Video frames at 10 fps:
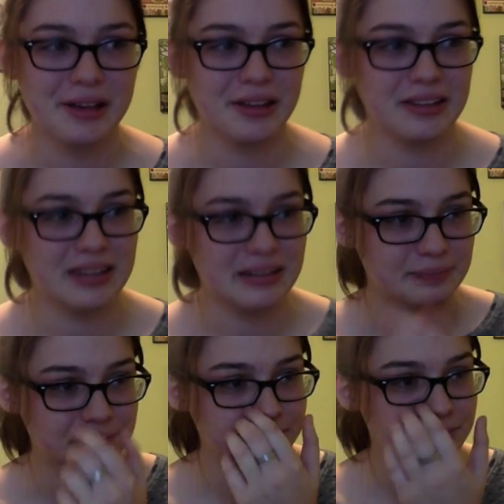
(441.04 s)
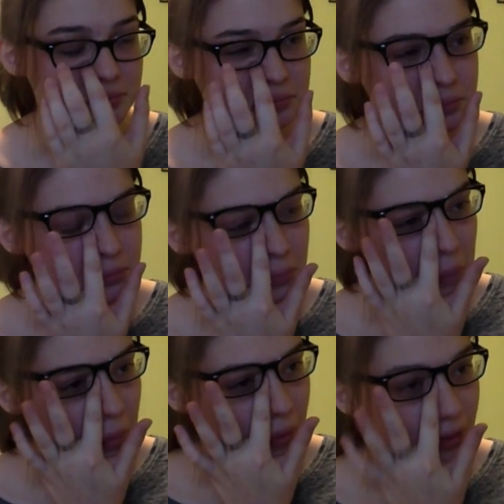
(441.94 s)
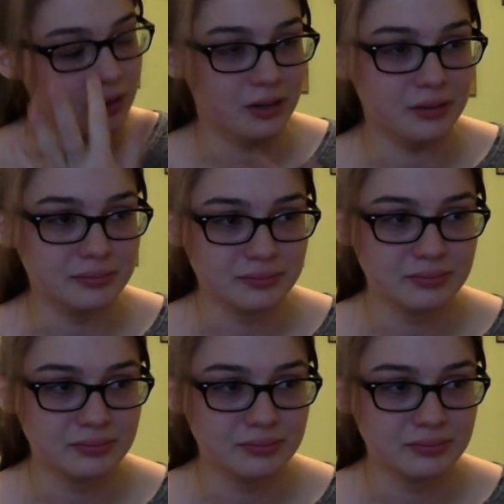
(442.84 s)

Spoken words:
And then, you know,